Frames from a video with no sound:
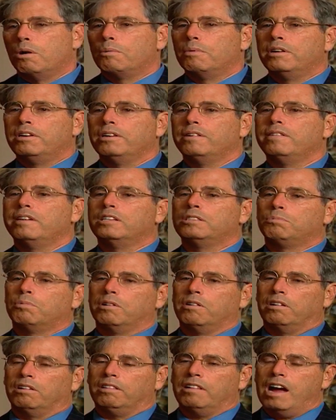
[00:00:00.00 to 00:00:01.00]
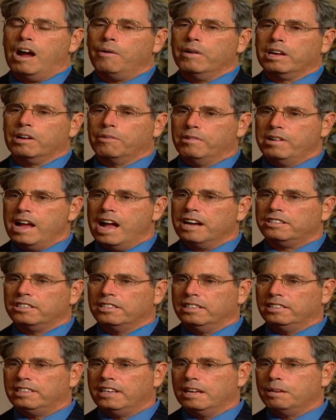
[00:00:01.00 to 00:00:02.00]
what we're doing is we're allowing a
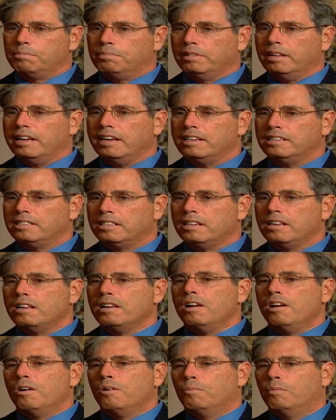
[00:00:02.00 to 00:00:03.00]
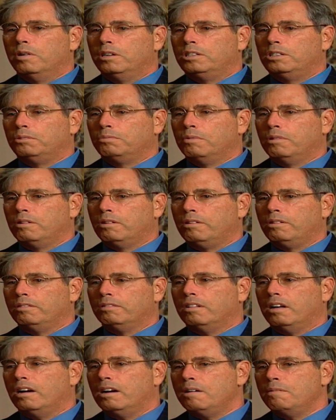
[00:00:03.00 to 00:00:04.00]
reaction to take place which
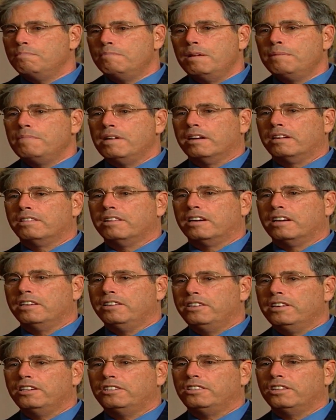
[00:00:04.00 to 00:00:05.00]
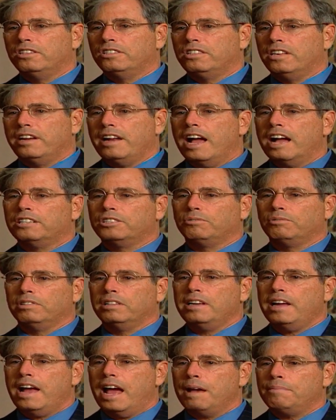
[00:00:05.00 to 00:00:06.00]
will mimic the conditions that
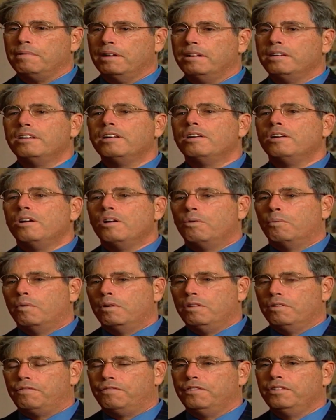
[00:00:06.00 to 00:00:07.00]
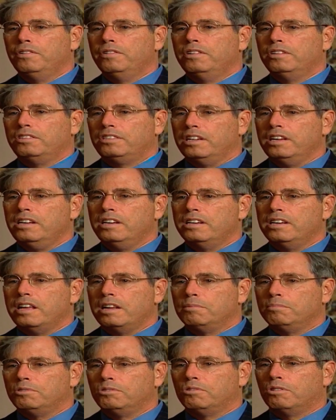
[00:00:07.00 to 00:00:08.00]
actually happen when the food is eaten
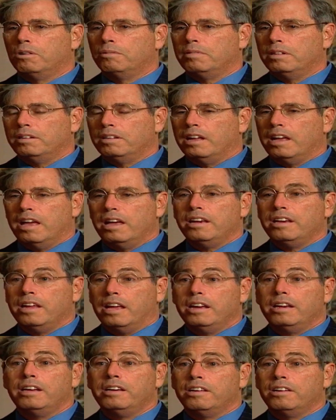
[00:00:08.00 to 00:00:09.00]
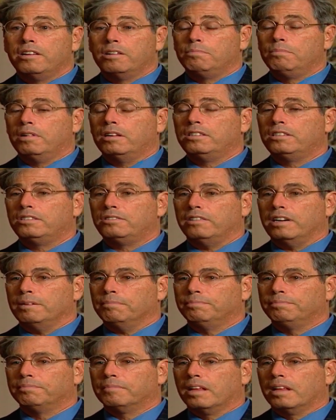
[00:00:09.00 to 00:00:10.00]
and absorbed and into your bloodstream.